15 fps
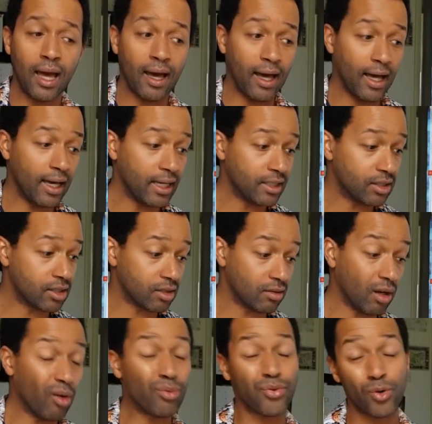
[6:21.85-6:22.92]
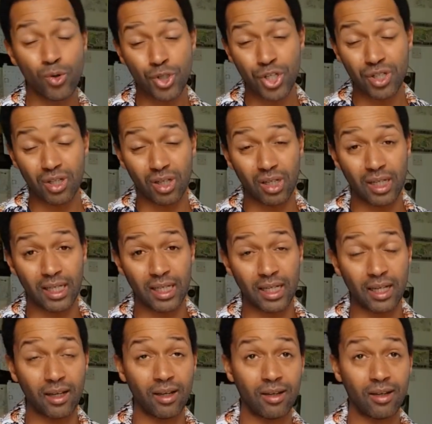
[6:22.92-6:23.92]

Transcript: And unfortunately,